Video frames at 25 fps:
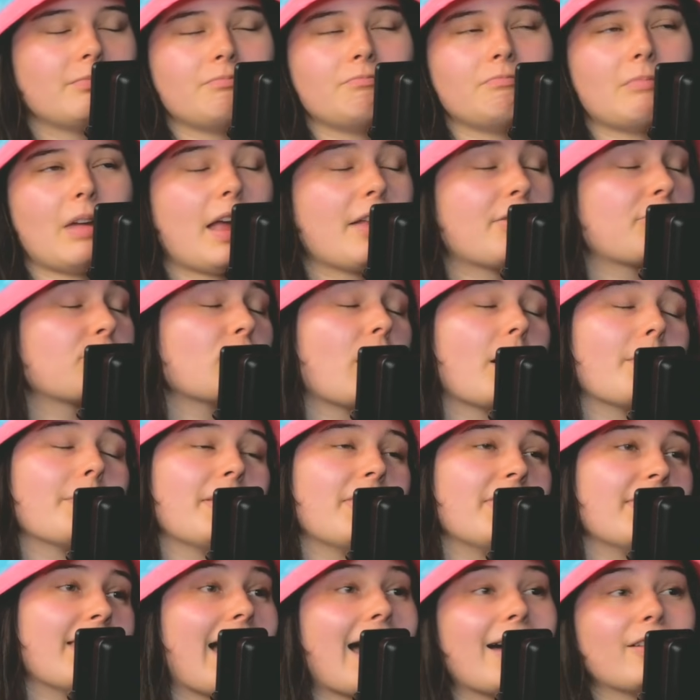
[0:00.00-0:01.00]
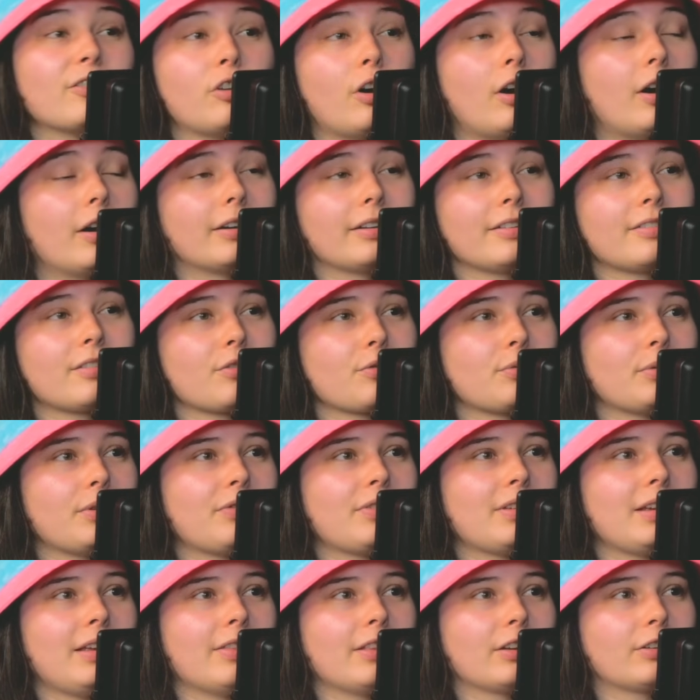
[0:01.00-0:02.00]
it's not been that long since we've
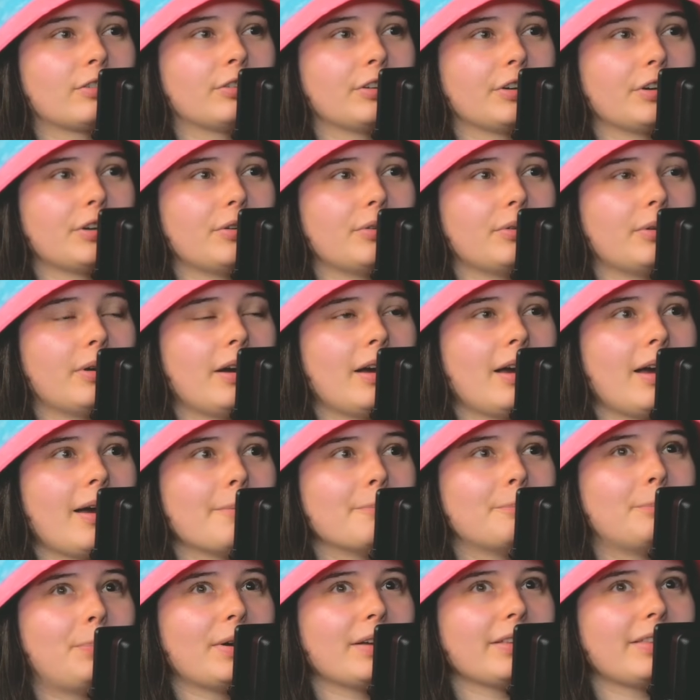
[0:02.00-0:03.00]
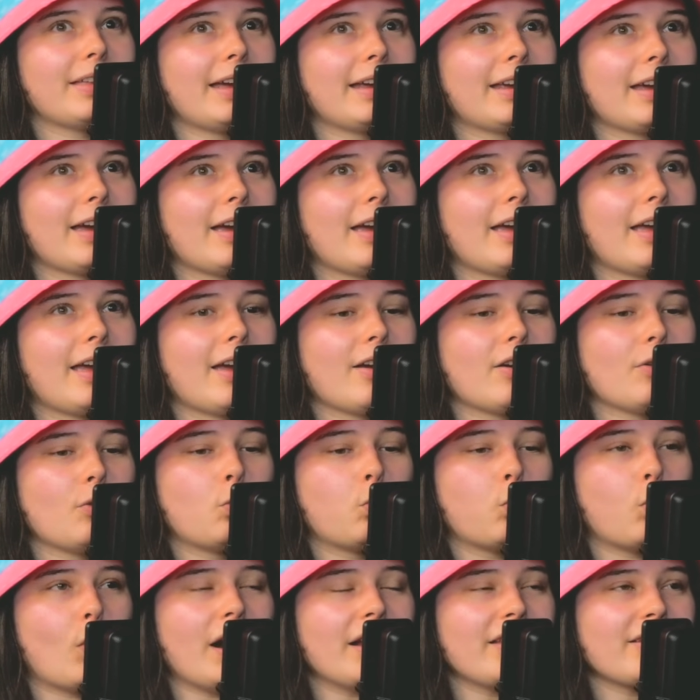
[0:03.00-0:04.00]
seen the crew, but
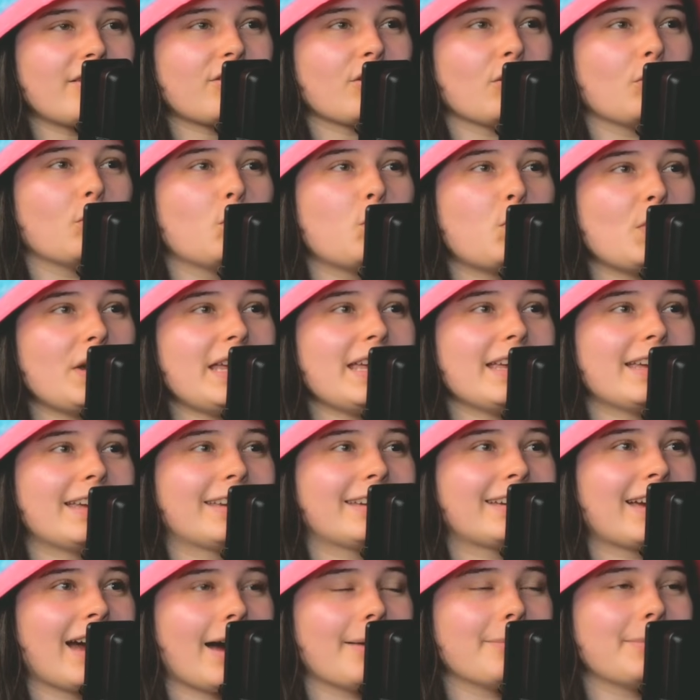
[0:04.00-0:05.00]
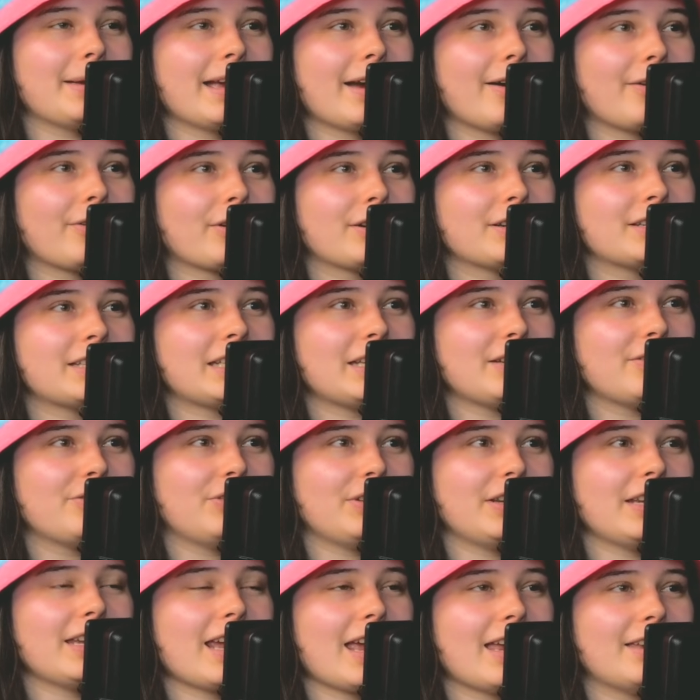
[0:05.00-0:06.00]
once a week coming out on
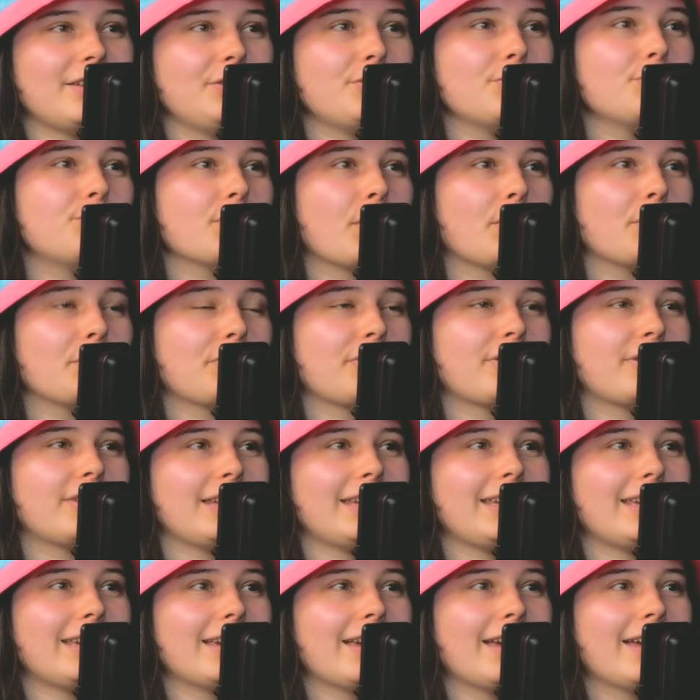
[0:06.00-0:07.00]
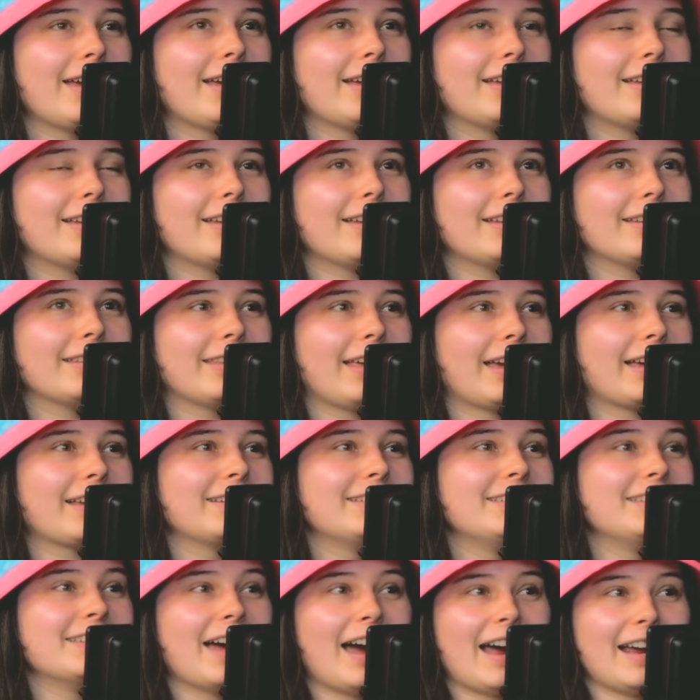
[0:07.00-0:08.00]
TV and you don't see
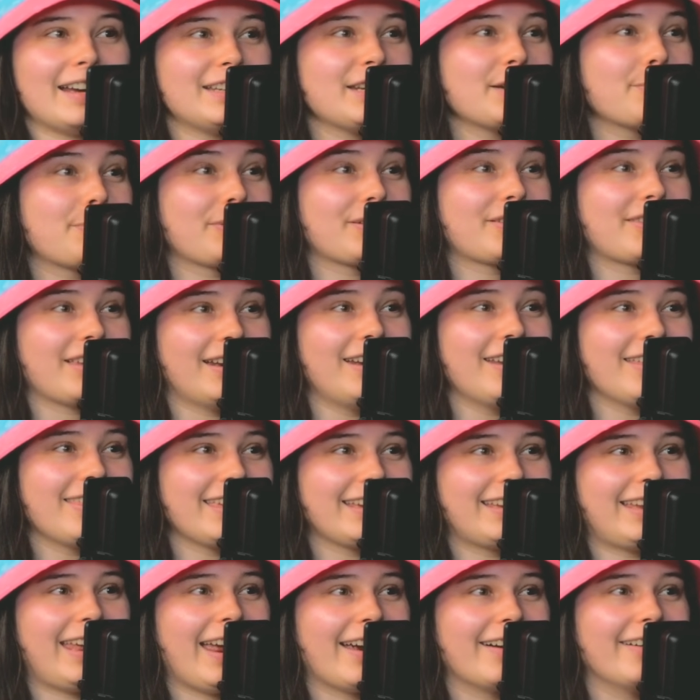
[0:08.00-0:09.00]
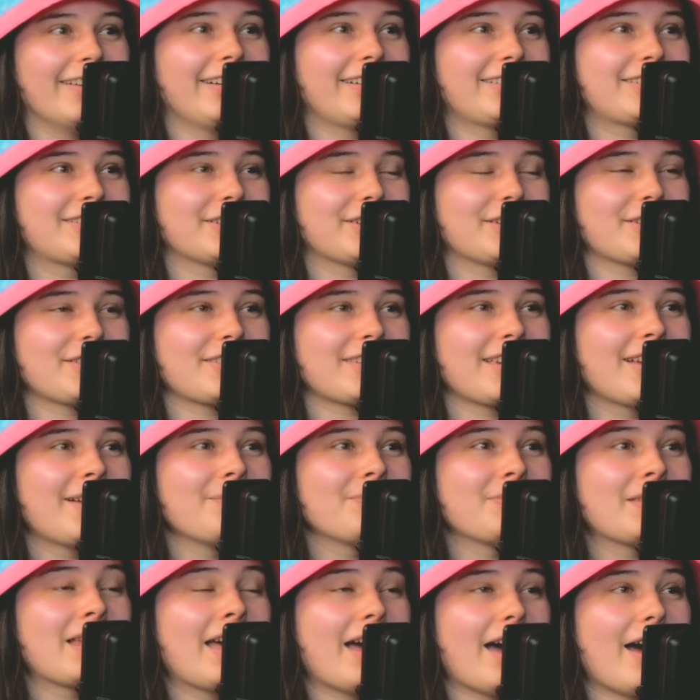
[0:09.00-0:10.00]
90% of the characters
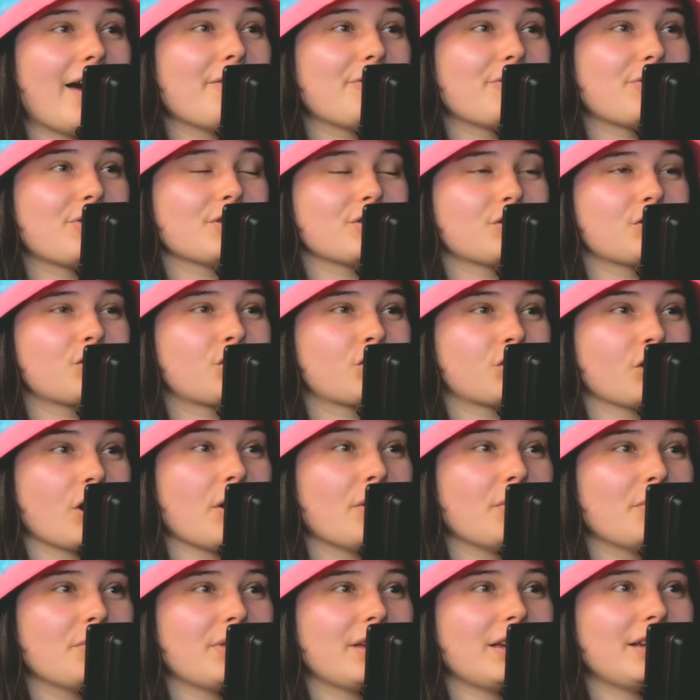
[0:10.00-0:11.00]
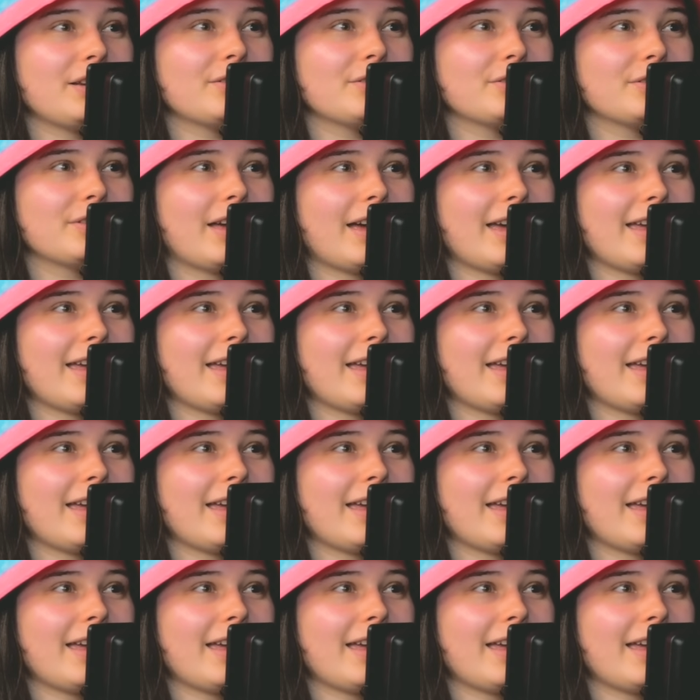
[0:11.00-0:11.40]
of the show that you